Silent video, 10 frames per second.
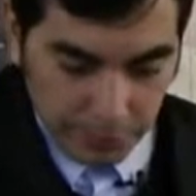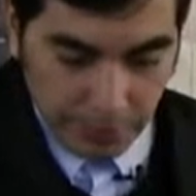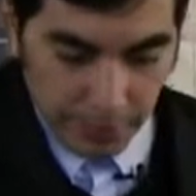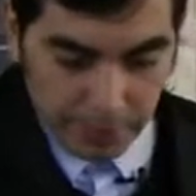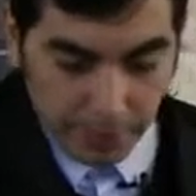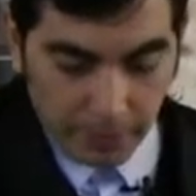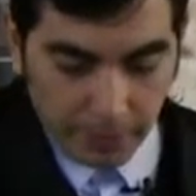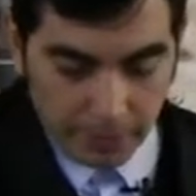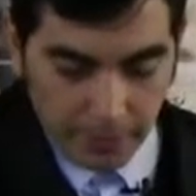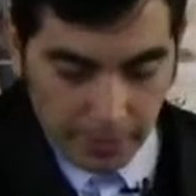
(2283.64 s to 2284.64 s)
was given
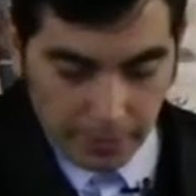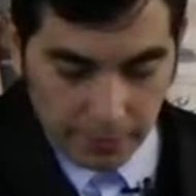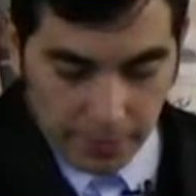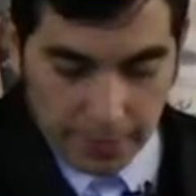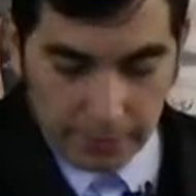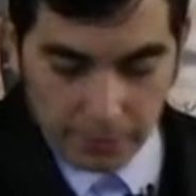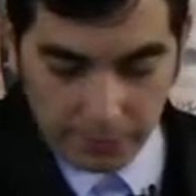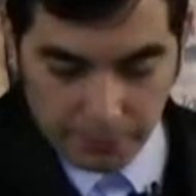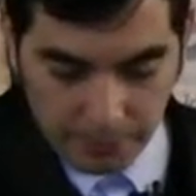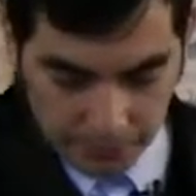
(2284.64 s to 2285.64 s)
upon the second
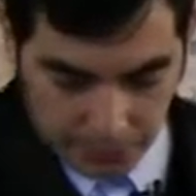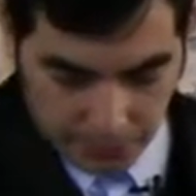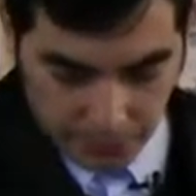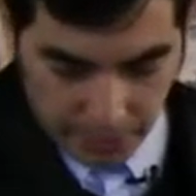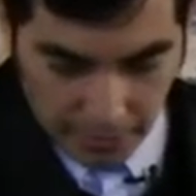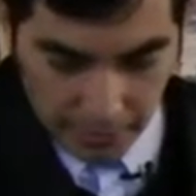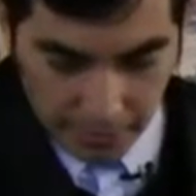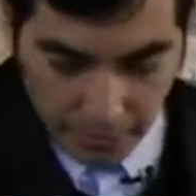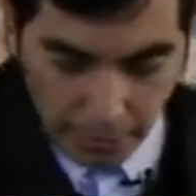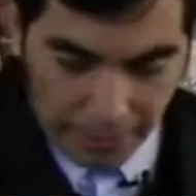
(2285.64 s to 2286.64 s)
angel's message, and
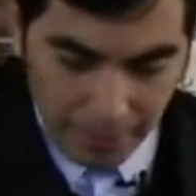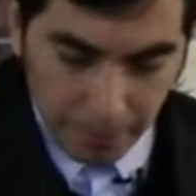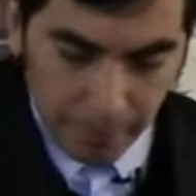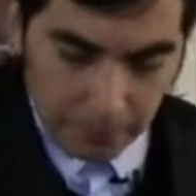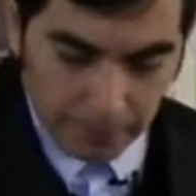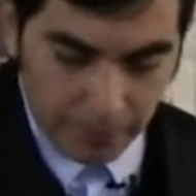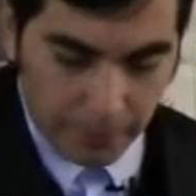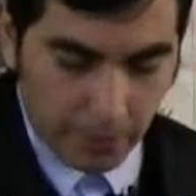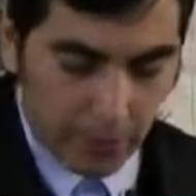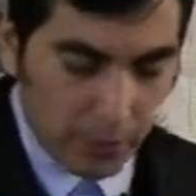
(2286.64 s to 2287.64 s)
the cry
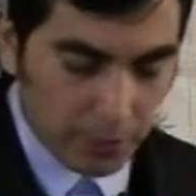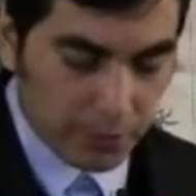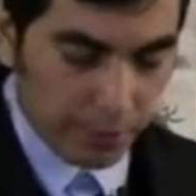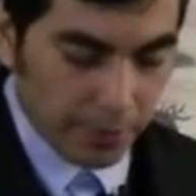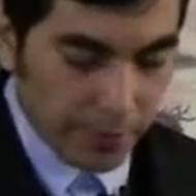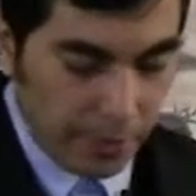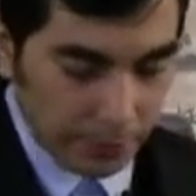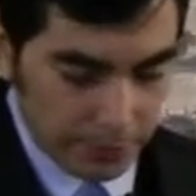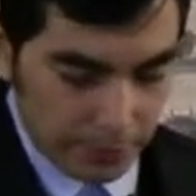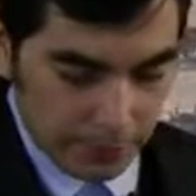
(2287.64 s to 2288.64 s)
melted the hearts of
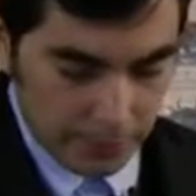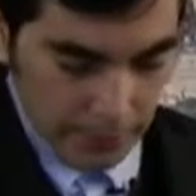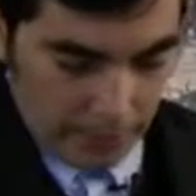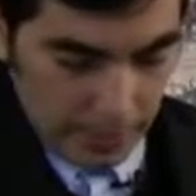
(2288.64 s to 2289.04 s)
thousands